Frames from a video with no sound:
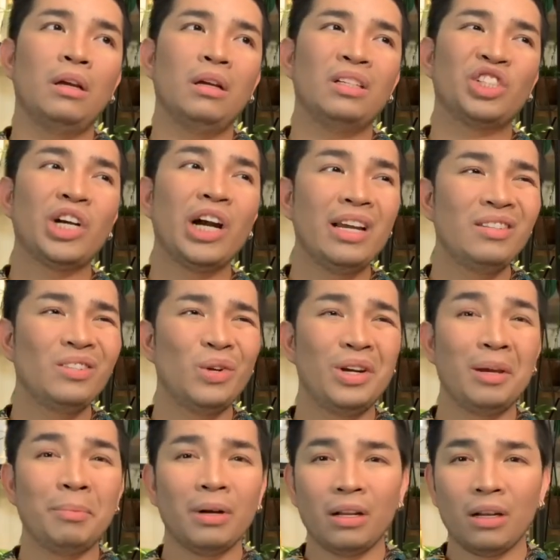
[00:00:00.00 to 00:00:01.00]
trying to
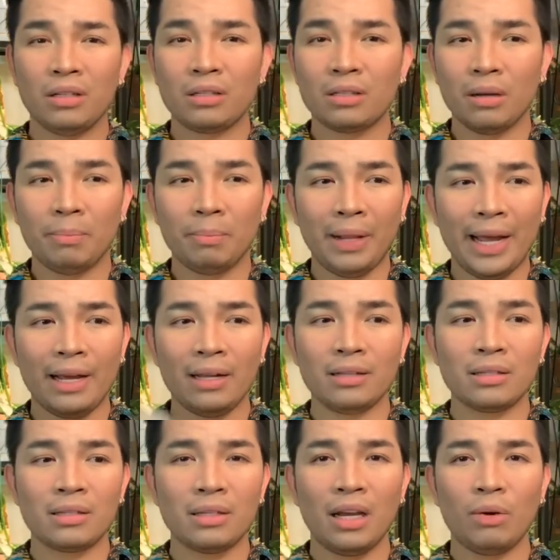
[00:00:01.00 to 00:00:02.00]
nibble on some
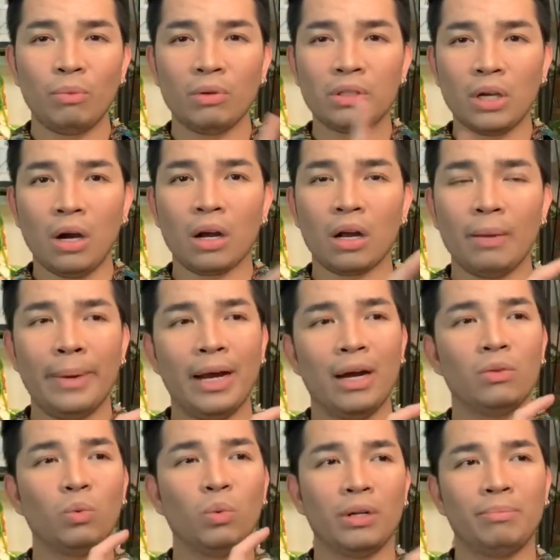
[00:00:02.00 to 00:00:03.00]
plants, and we'll talk
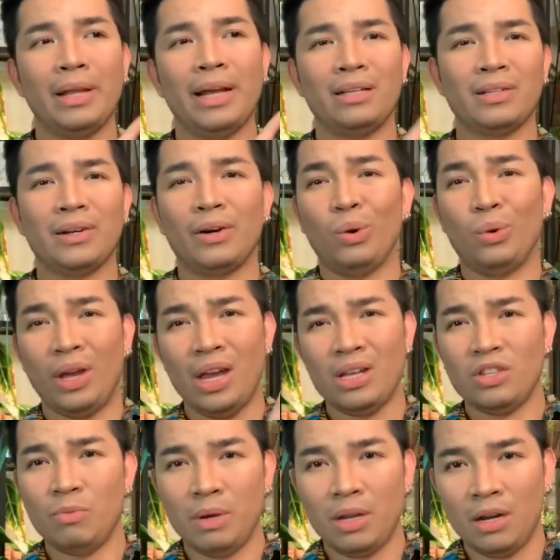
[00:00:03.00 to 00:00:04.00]
about what plants are okay
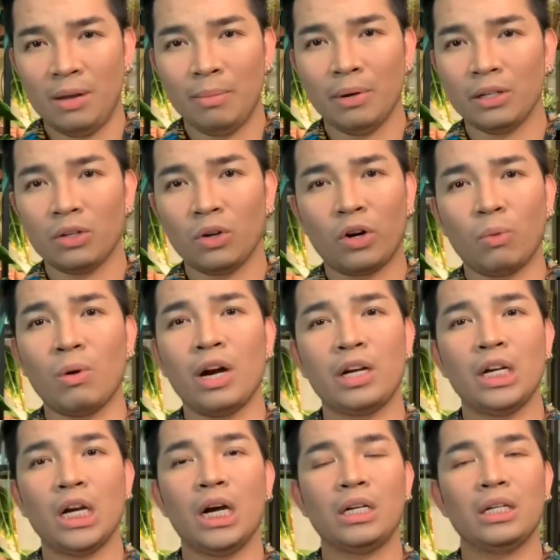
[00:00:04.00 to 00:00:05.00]
to be nibbled or
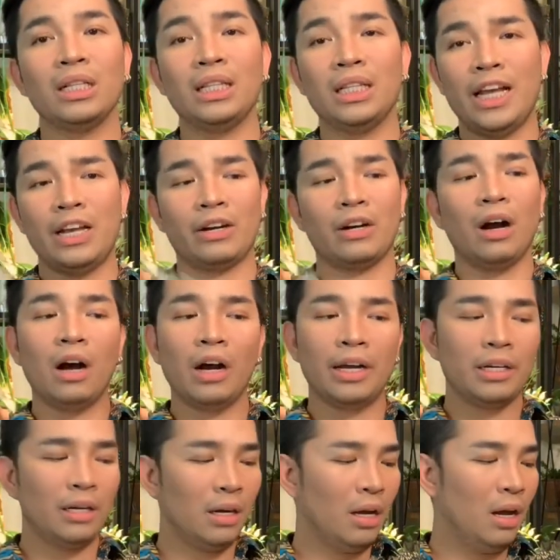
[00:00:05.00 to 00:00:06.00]
whatnot later
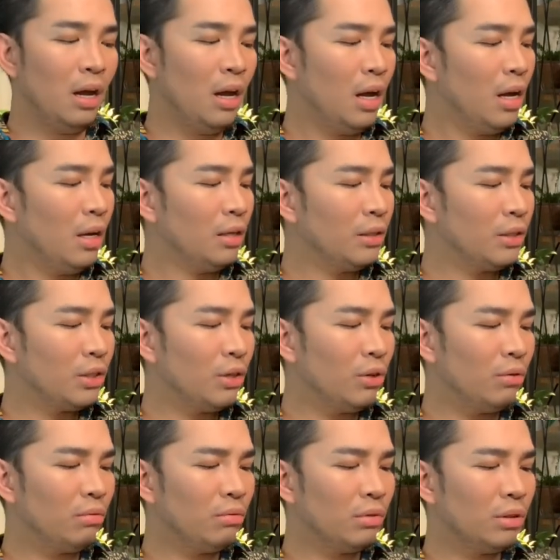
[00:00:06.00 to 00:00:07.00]
on.
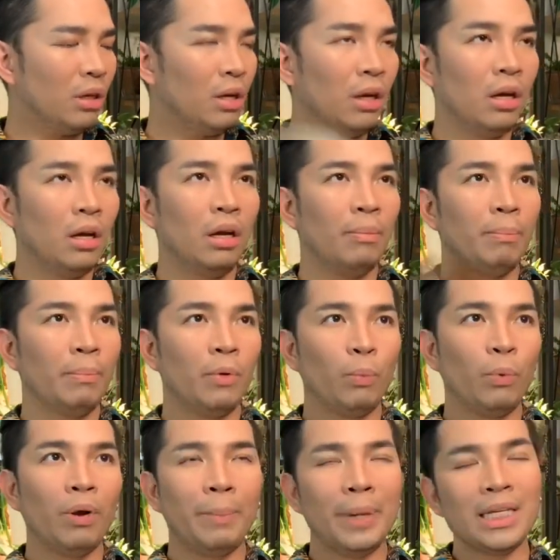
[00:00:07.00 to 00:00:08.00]
So,
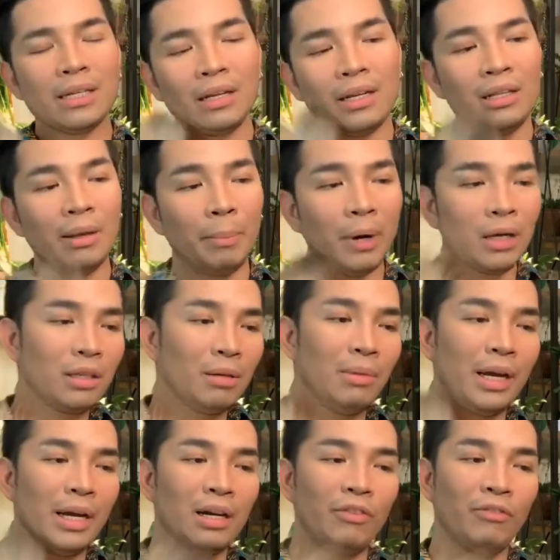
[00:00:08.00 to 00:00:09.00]
well, basically the bottom
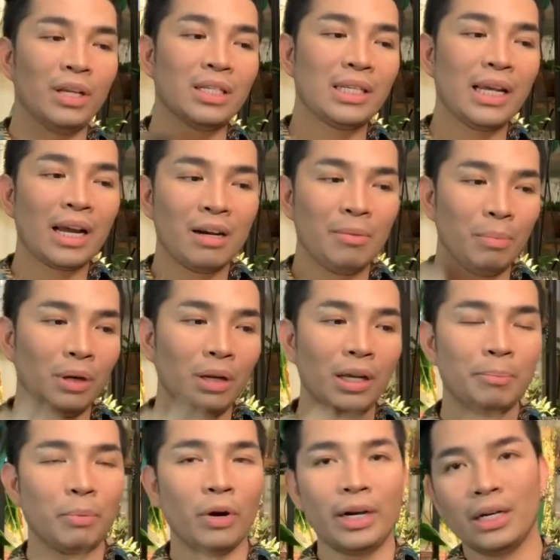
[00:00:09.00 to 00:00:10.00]
line of the second
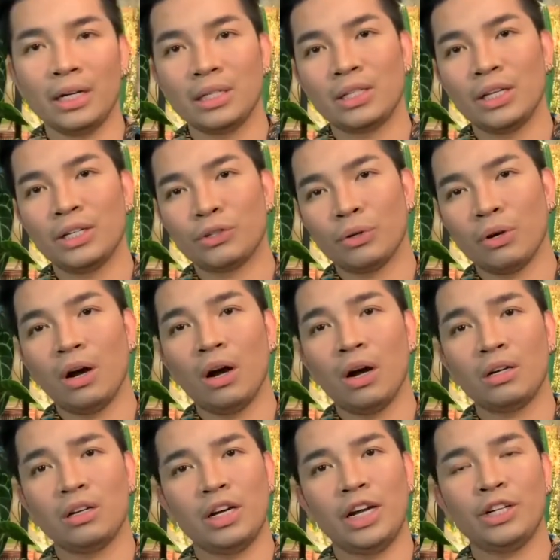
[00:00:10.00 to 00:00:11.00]
bullet point is
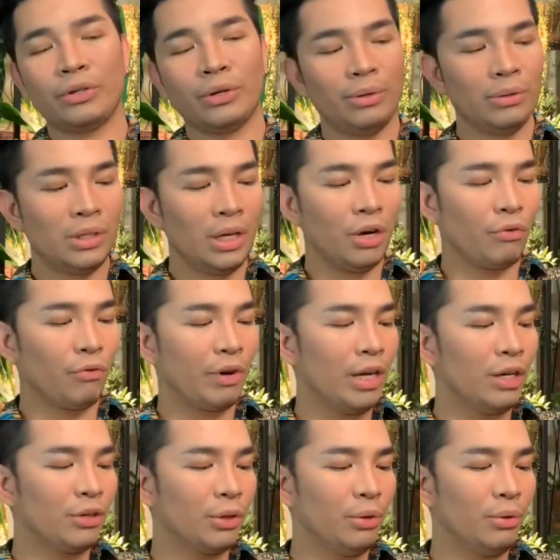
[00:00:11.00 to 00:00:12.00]
introducing or
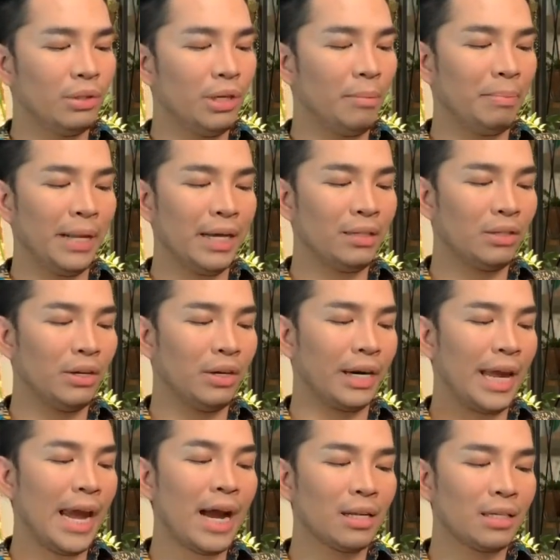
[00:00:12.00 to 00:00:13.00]
reintroducing plants to your
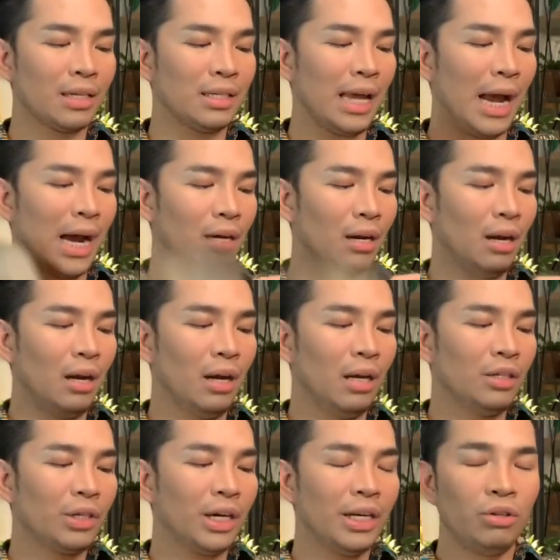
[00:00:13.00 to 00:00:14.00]
cats is that
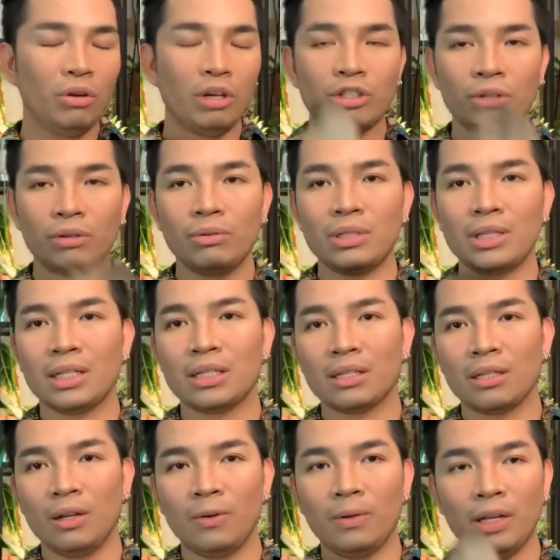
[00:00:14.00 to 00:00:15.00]
try to introduce it
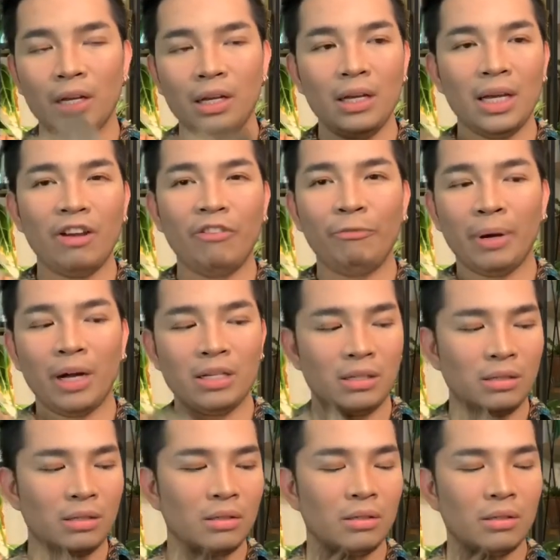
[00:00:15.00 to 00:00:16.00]
slowly, if as
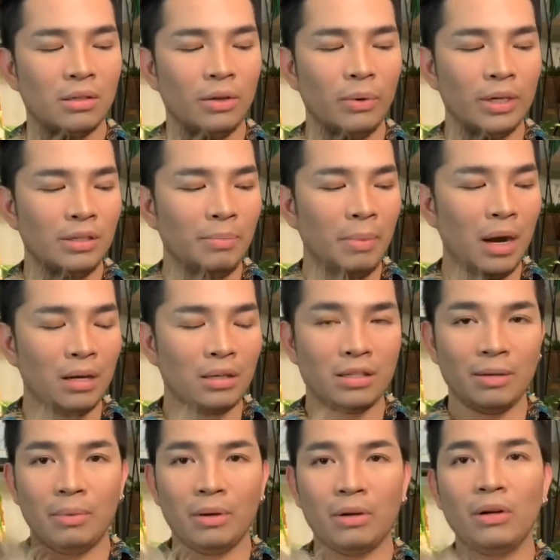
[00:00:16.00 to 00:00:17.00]
slow as
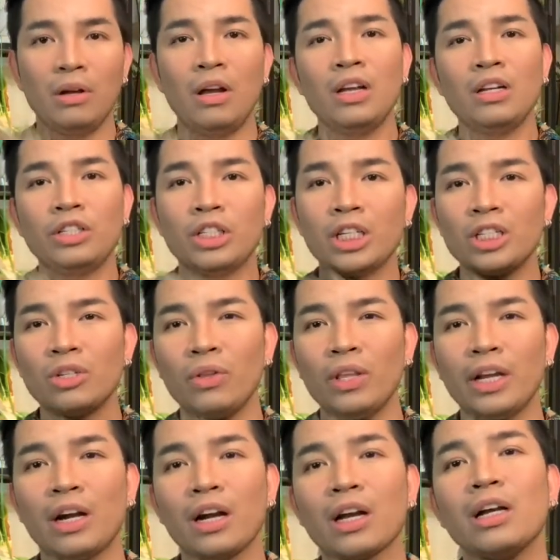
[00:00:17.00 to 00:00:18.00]
possible, just so
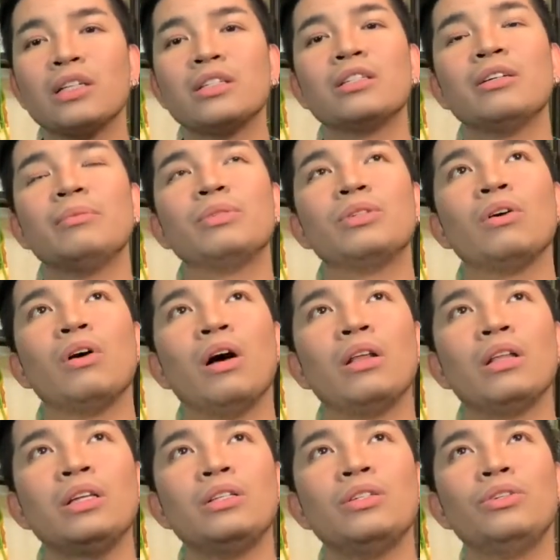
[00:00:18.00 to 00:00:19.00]
they're accustomed to
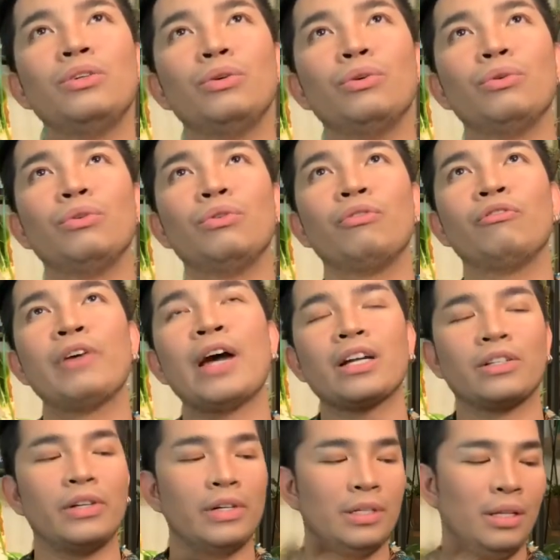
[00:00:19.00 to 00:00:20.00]
all these new
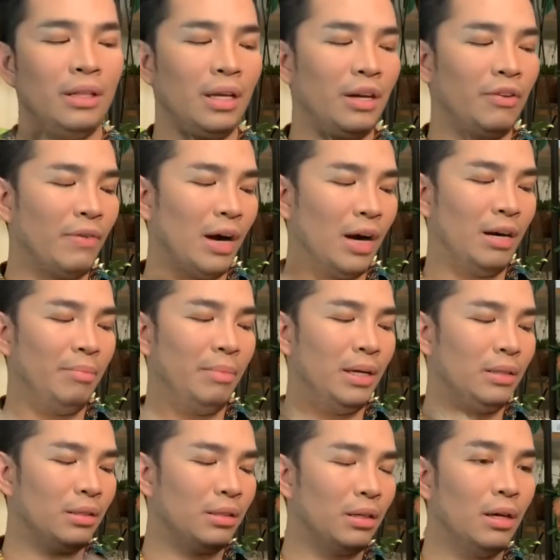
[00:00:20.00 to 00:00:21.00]
factors in the
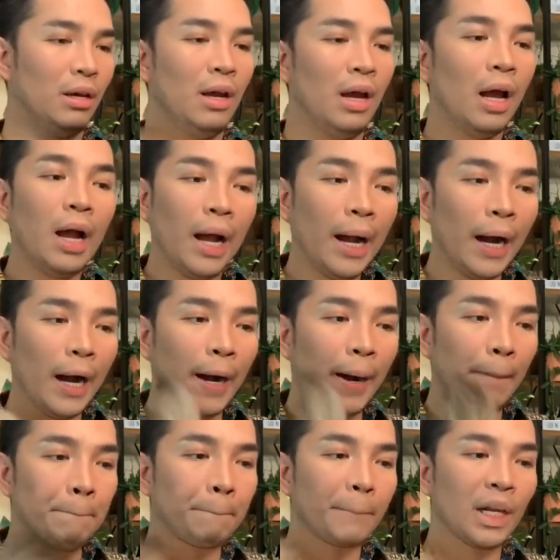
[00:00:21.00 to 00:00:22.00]
environment.
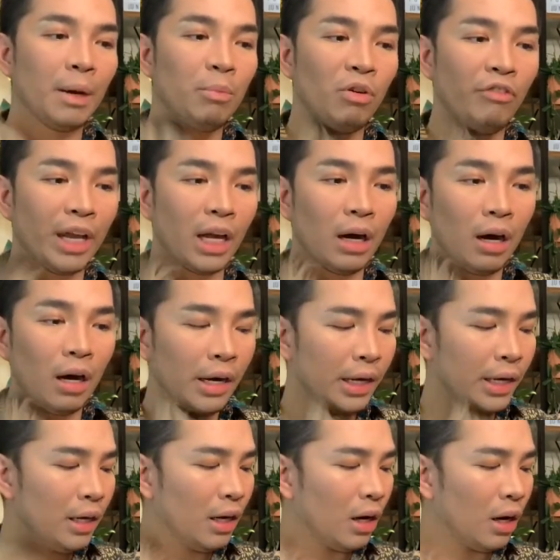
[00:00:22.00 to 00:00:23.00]
Moving
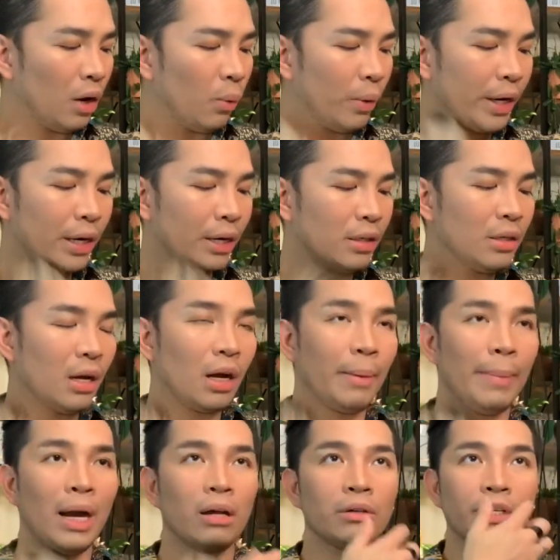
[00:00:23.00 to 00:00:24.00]
on, we're going to talk
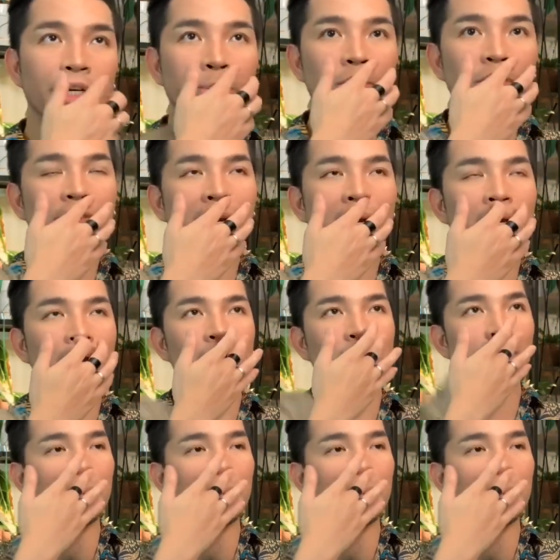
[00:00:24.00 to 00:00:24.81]
about removing your